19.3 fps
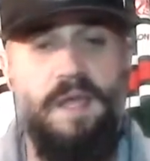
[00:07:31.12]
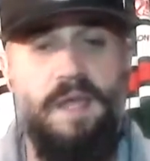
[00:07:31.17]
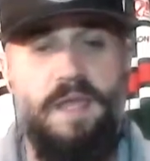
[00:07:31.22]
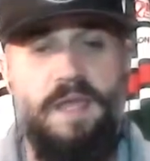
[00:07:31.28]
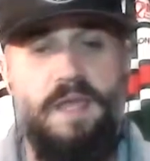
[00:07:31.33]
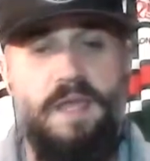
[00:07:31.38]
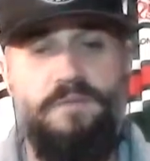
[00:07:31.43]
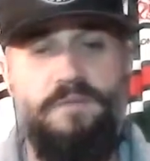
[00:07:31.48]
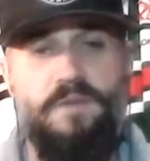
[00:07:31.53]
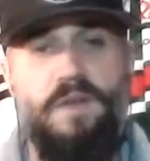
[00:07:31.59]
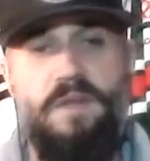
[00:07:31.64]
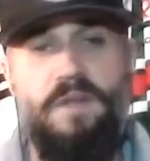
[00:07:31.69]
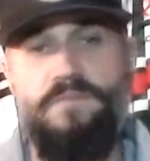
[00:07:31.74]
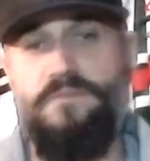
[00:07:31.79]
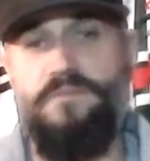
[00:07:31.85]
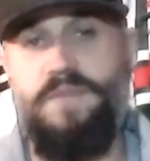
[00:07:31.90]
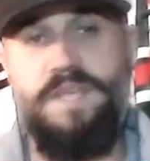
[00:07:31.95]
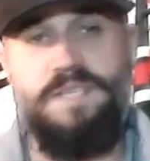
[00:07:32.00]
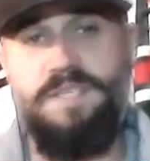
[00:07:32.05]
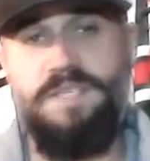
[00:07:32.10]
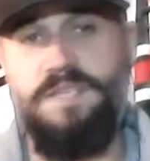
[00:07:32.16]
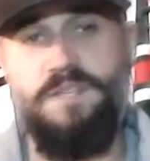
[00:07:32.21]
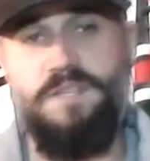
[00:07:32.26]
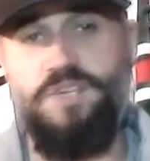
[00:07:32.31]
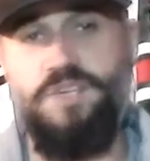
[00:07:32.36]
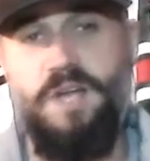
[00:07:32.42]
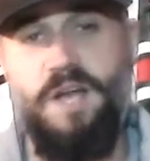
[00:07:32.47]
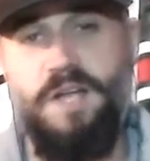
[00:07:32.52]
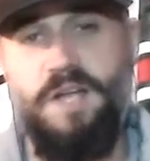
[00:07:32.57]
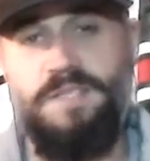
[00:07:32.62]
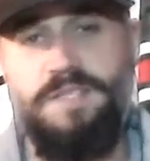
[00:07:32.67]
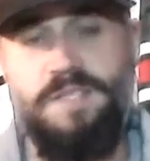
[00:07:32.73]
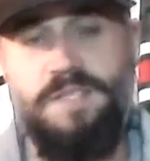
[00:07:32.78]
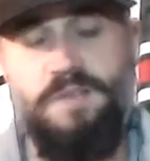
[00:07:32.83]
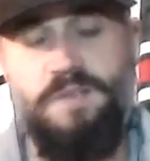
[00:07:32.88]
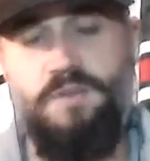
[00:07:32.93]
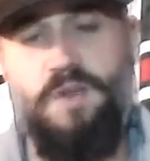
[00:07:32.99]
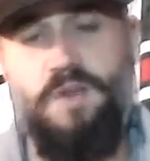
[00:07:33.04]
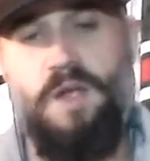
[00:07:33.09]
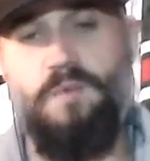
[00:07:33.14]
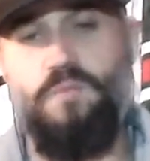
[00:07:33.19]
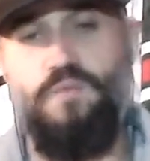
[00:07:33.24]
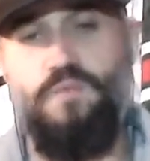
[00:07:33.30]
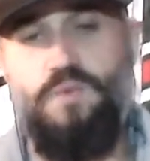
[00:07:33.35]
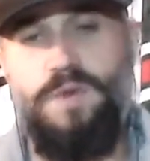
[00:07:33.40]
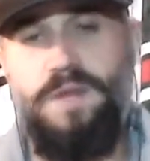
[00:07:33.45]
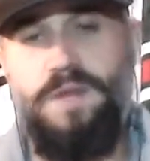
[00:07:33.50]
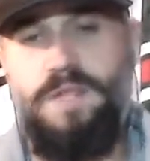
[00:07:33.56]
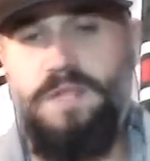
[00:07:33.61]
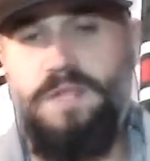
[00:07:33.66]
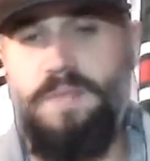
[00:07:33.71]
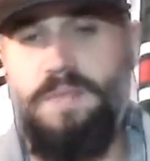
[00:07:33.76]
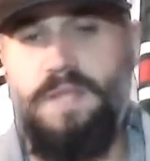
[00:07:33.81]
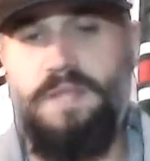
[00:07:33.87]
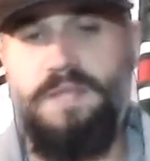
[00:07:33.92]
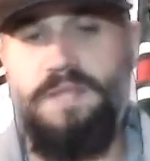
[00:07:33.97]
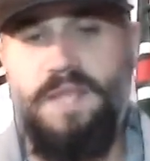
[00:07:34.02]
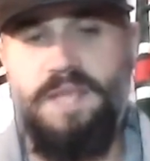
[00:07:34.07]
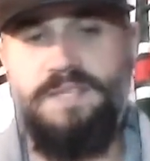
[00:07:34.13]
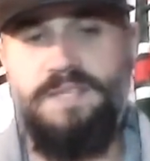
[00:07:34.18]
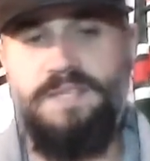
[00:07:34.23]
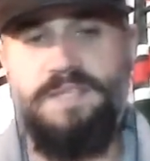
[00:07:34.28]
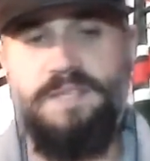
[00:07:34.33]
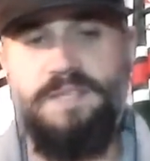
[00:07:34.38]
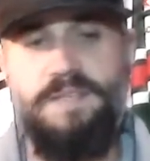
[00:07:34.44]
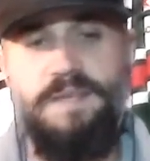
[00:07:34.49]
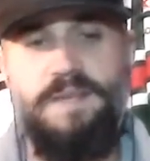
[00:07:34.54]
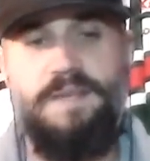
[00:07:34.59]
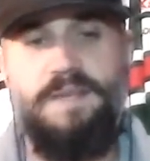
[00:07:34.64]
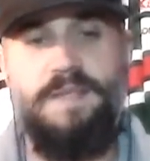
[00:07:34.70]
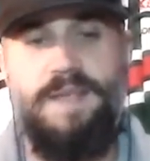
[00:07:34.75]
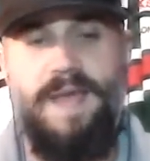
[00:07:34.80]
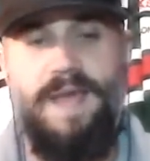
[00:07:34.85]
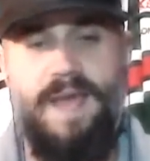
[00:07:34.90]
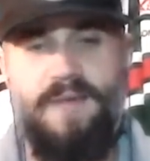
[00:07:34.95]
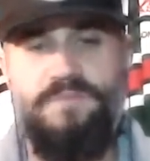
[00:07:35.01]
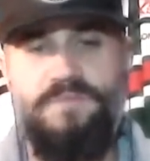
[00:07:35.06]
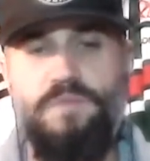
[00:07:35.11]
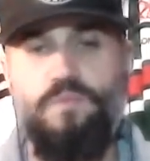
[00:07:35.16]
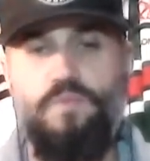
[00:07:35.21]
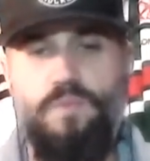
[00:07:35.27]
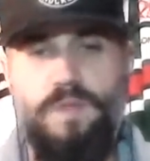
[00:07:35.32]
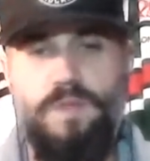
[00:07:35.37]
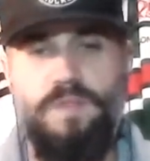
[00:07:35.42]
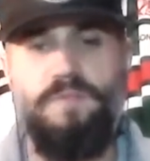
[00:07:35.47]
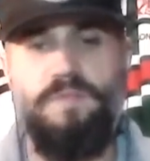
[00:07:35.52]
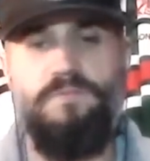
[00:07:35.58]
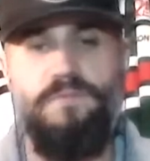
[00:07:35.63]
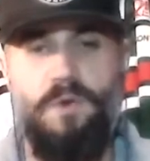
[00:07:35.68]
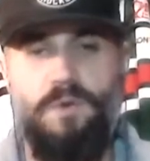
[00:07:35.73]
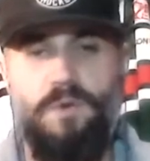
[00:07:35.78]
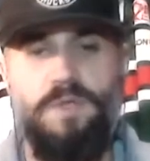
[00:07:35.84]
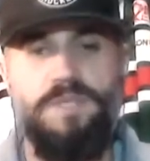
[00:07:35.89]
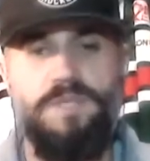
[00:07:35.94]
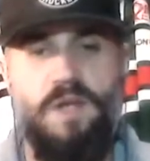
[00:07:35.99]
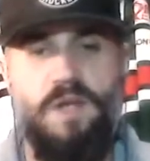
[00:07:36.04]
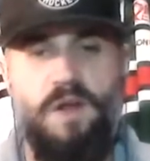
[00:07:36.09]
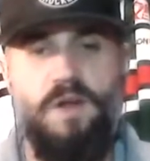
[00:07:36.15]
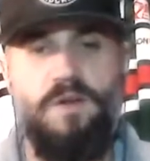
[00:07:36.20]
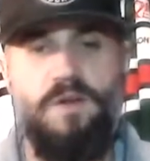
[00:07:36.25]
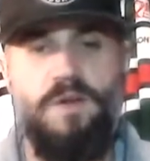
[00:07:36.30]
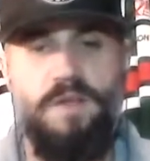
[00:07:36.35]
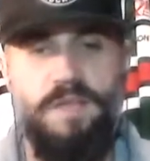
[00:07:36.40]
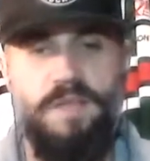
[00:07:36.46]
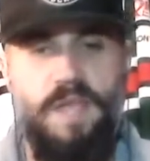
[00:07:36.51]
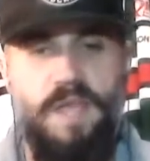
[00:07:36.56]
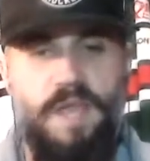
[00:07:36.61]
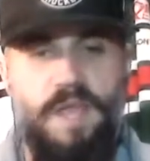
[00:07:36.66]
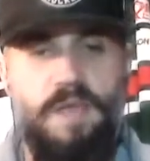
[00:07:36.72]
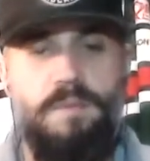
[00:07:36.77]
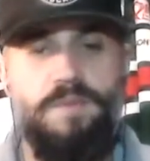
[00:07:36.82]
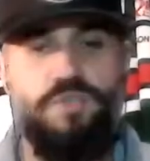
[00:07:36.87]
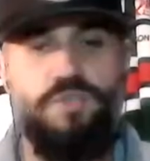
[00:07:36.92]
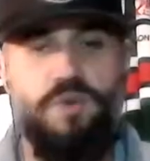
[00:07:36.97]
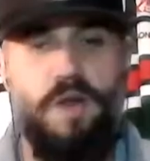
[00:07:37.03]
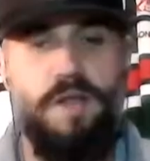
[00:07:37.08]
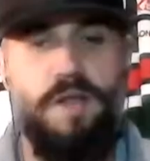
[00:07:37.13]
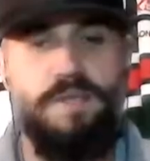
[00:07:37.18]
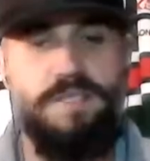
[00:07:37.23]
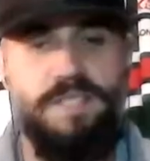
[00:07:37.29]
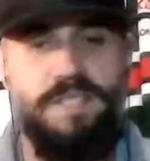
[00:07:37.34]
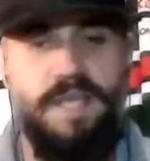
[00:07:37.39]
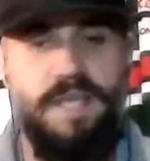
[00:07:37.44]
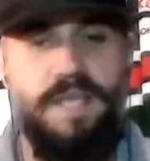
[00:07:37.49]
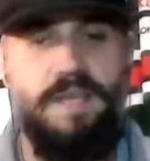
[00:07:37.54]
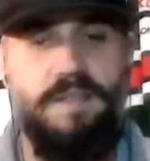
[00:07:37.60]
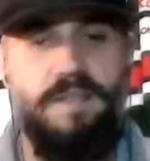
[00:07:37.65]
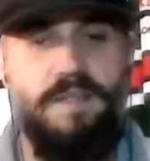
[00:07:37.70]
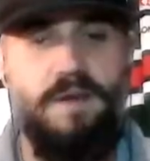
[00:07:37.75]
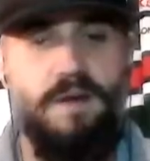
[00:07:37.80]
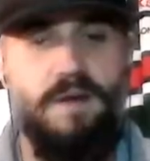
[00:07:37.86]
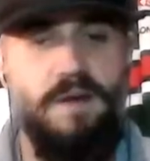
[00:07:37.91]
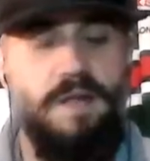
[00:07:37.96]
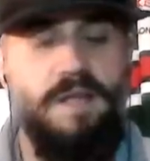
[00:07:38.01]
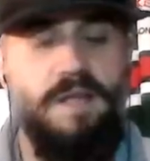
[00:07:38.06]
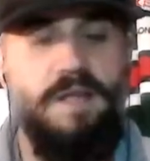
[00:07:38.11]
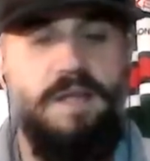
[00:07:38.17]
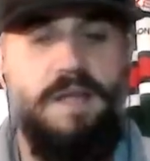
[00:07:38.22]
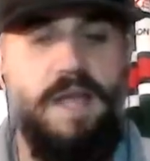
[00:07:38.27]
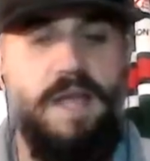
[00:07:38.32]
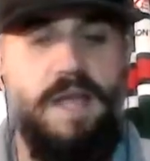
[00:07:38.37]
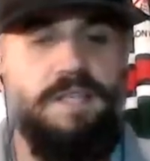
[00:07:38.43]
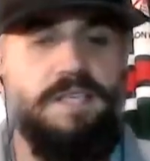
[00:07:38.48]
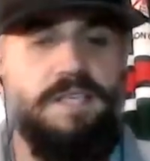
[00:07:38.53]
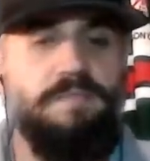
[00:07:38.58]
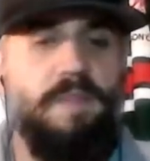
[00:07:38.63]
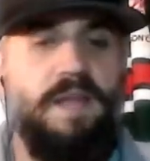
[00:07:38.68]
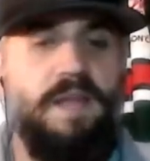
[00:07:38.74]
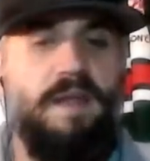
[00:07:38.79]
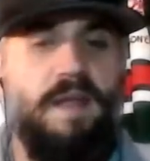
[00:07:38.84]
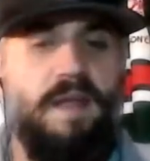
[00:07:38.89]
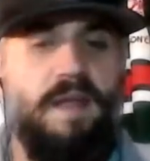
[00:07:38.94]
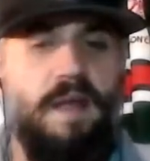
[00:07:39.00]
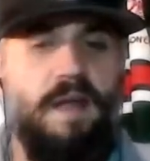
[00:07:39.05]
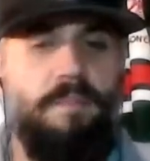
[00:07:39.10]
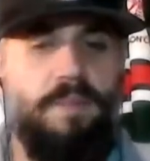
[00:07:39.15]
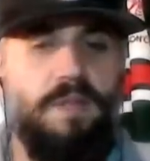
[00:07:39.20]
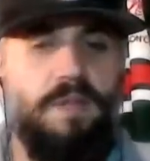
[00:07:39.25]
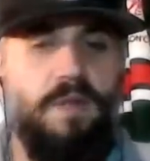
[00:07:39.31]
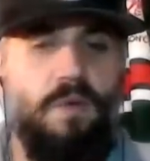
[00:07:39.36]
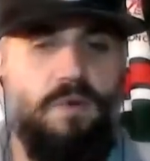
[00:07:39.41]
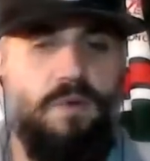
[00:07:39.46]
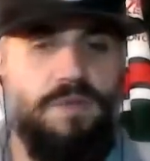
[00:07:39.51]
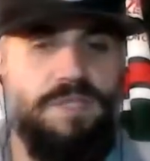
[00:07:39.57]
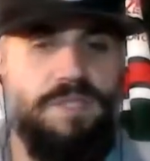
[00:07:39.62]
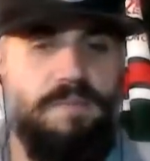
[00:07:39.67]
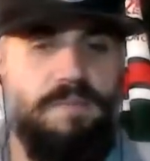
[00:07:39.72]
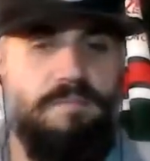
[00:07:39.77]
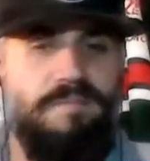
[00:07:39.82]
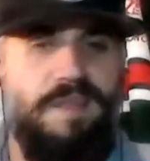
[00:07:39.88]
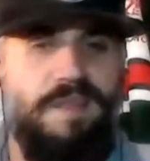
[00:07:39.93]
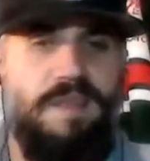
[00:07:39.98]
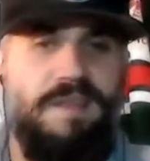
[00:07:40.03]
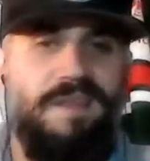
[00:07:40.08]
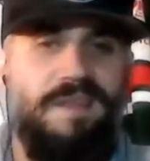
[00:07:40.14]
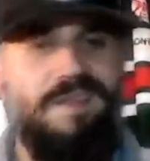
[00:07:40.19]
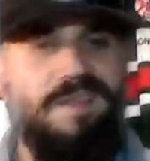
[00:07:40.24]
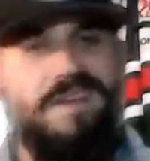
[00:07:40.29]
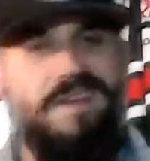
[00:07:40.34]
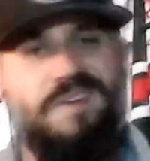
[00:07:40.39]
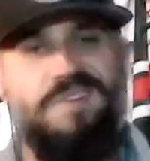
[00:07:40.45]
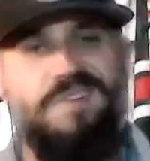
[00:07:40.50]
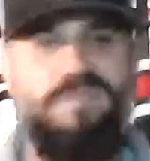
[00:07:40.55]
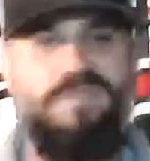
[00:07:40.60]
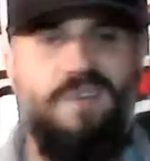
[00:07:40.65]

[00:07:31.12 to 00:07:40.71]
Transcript: if you're not facing the shots and you're not really being tested, you have to really focus hard on the game and try and stay in there. And despite a couple of goals that it could have